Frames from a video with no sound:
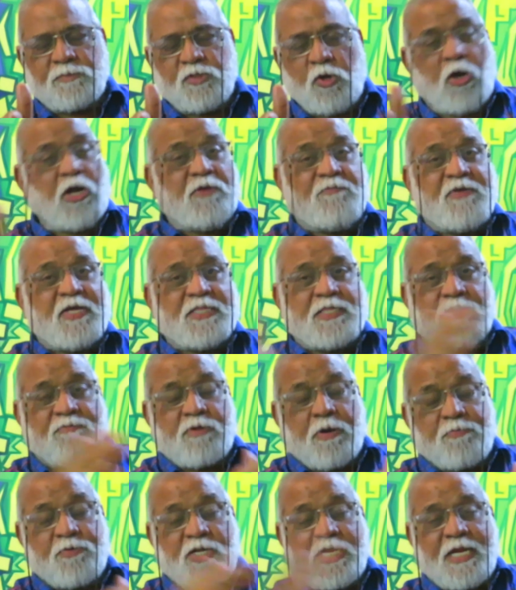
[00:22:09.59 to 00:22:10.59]
all of us
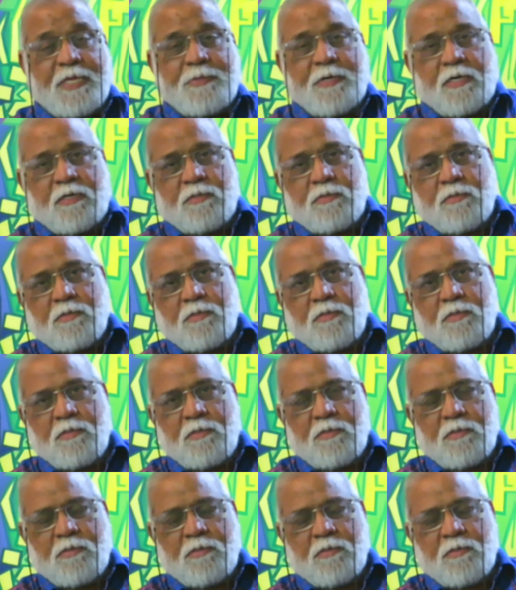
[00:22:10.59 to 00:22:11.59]
have come together
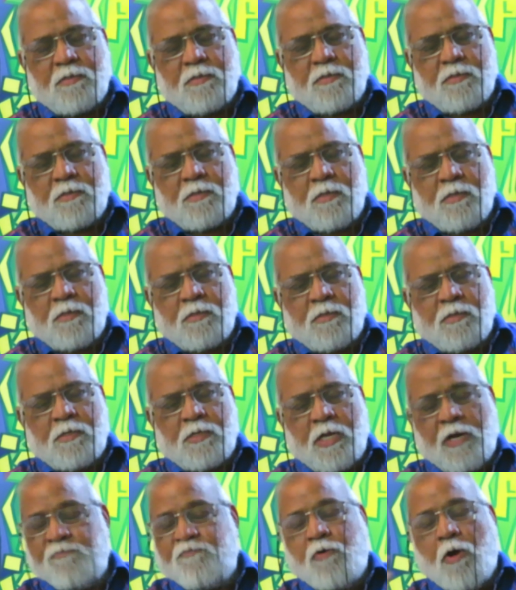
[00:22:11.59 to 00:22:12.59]

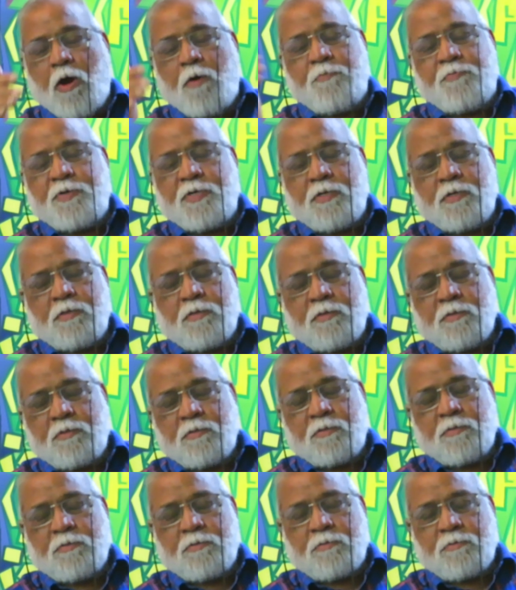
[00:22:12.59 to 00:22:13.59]
and formed
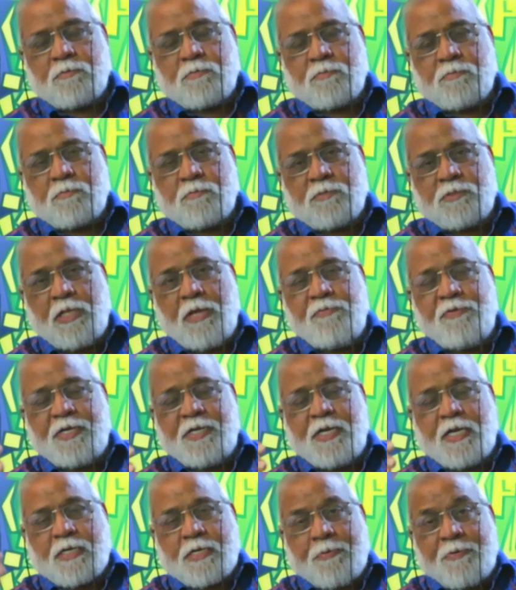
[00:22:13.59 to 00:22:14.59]
Save
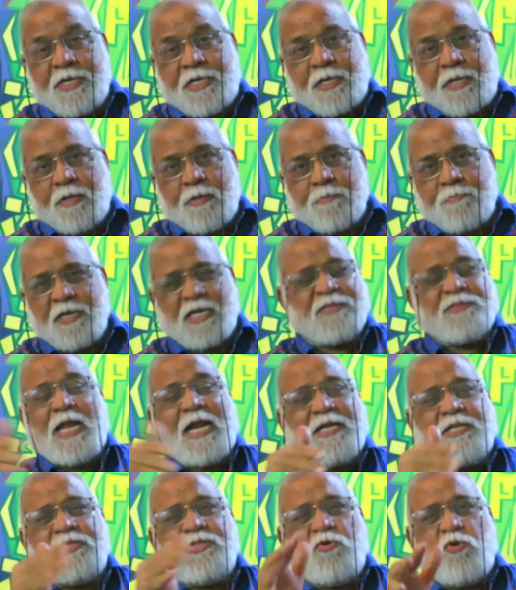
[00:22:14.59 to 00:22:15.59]
India Committee, because
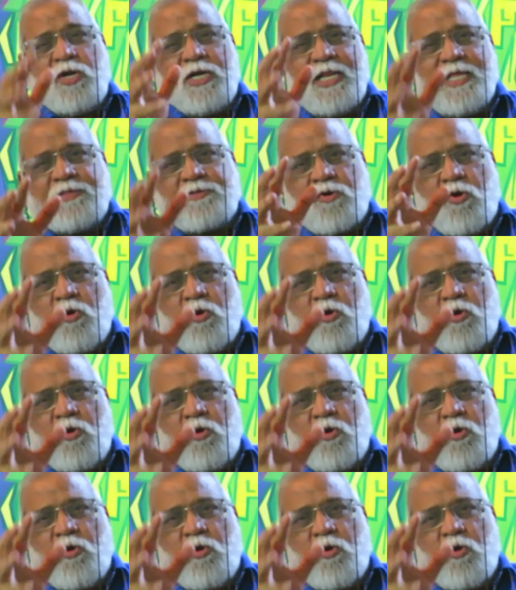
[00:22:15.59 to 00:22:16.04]
that is the only